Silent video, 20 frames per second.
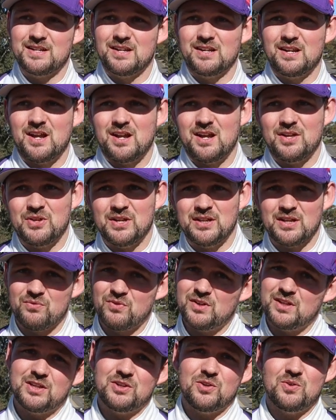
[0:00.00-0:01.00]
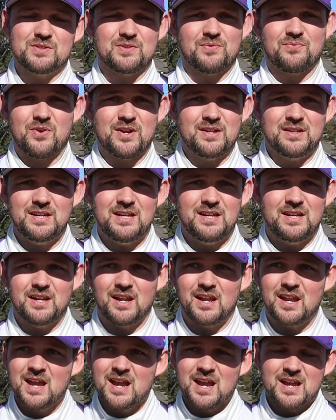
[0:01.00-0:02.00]
and I think they're really user friendly
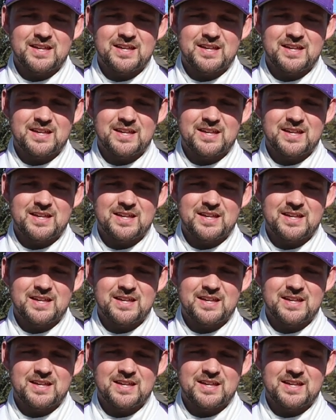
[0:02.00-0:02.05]
and